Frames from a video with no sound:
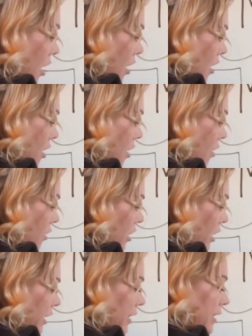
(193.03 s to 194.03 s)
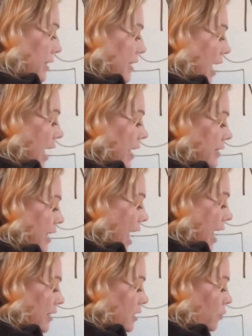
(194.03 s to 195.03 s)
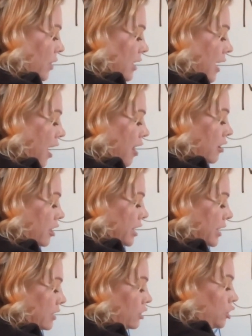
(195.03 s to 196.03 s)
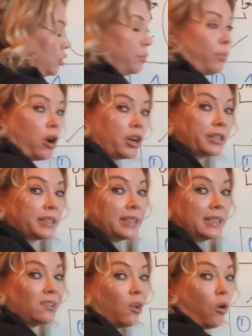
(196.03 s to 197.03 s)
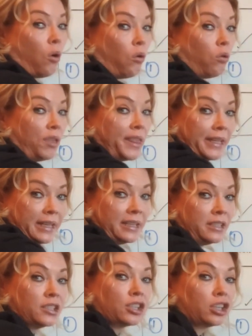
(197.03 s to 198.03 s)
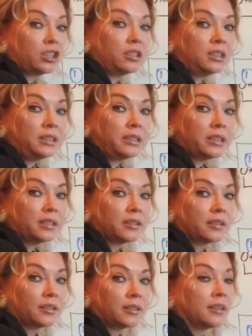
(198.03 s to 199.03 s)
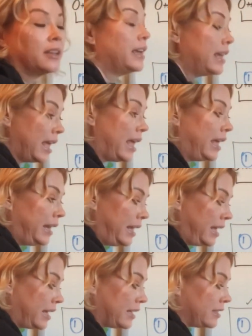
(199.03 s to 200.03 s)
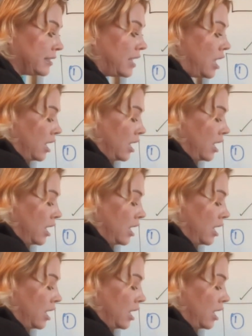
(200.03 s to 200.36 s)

Oh, look at this, guys. As we color in 2 parts, is the whole thing circled? It is.